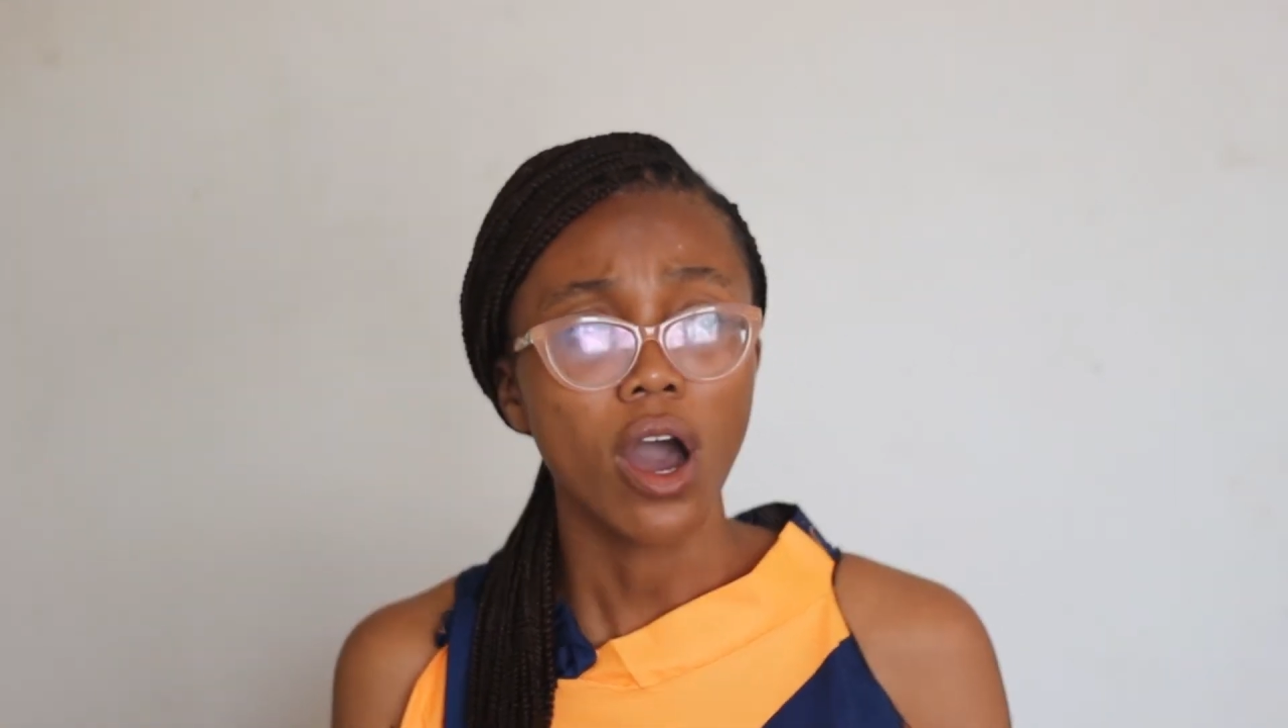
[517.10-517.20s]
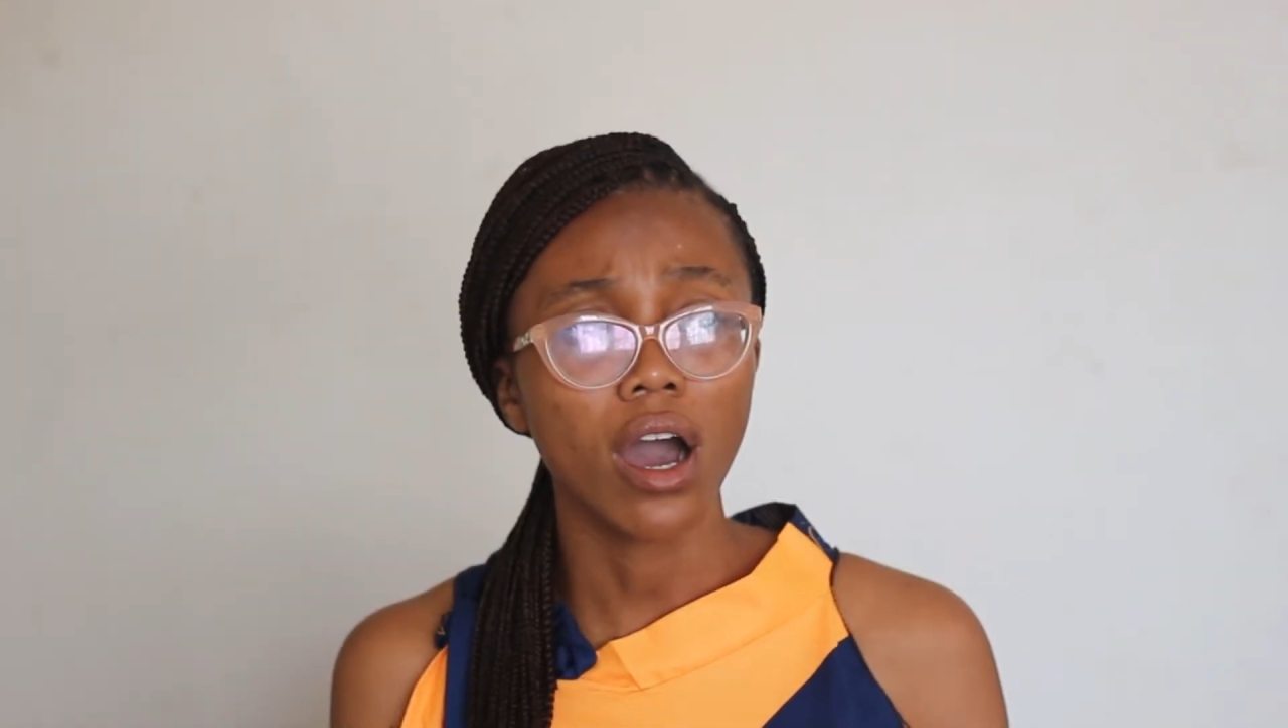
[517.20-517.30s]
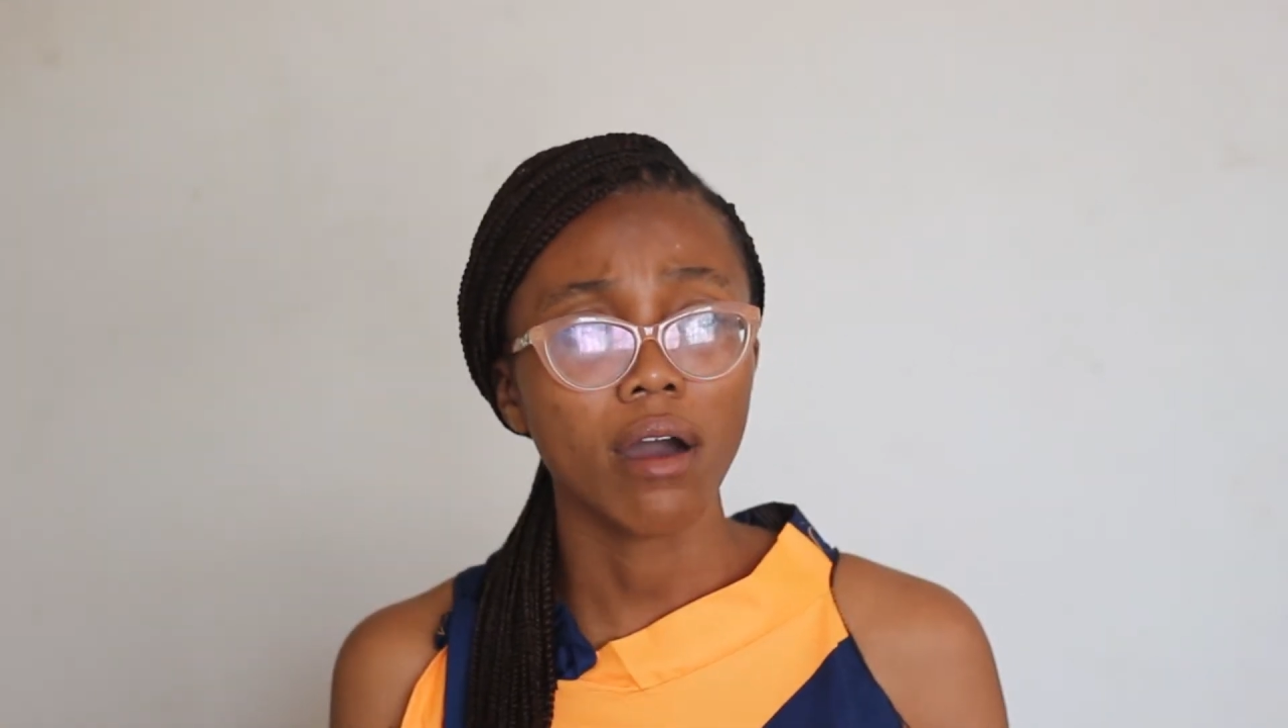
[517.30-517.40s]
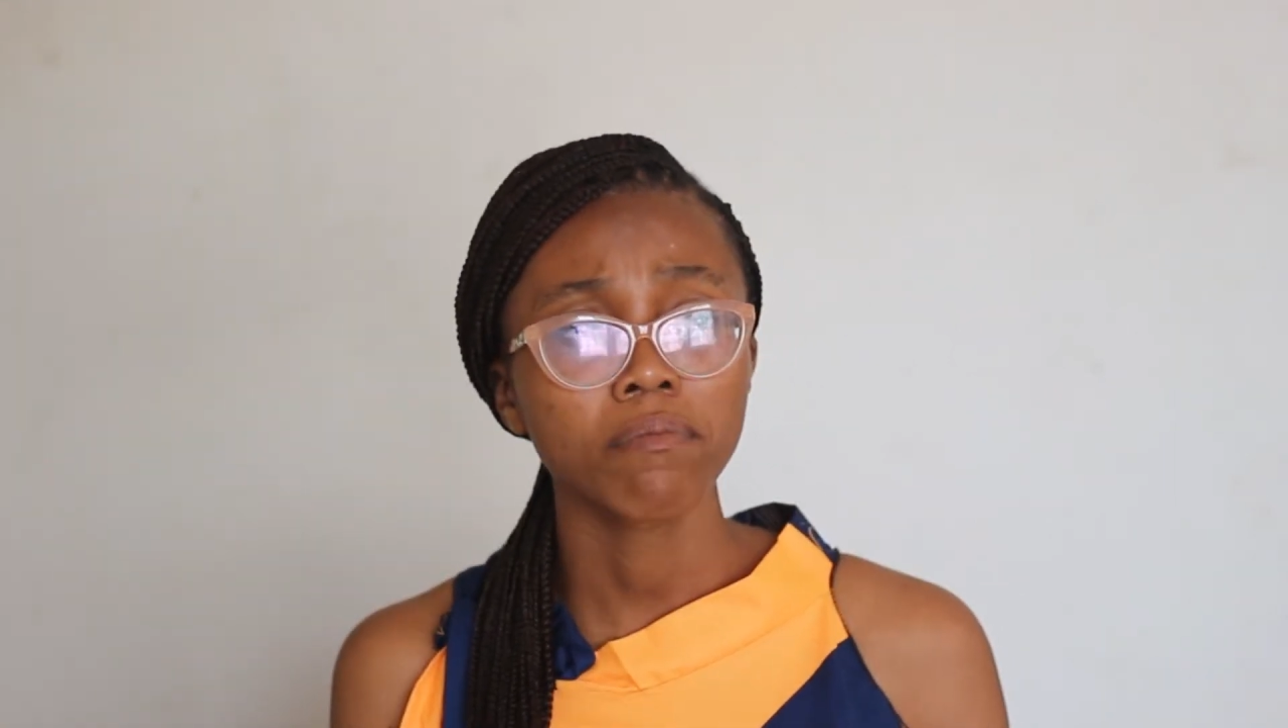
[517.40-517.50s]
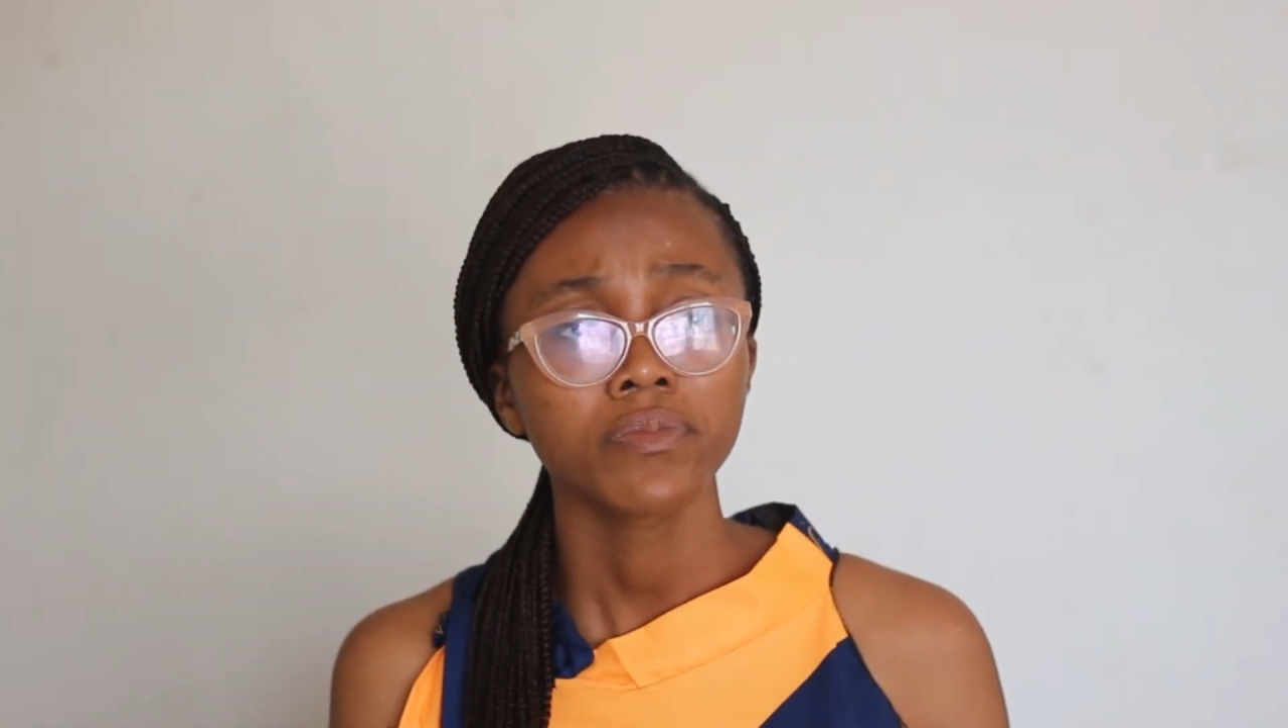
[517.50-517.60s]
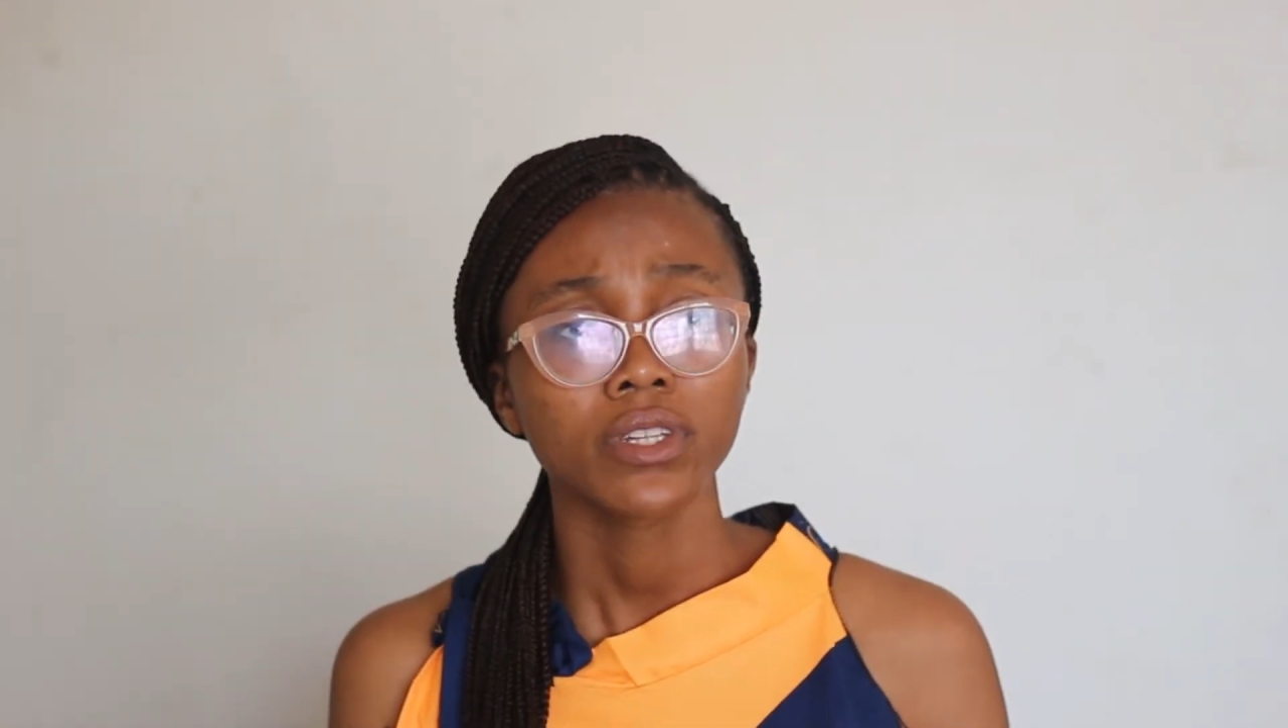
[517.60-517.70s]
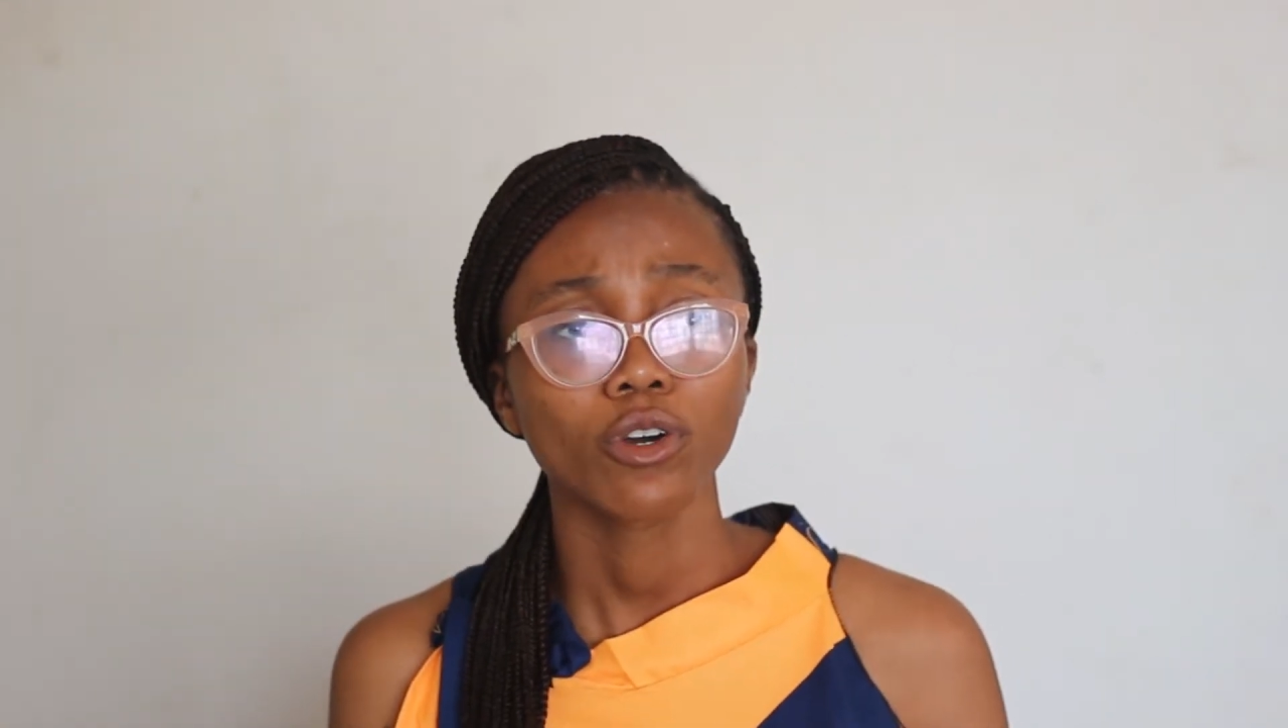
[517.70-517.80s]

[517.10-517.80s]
a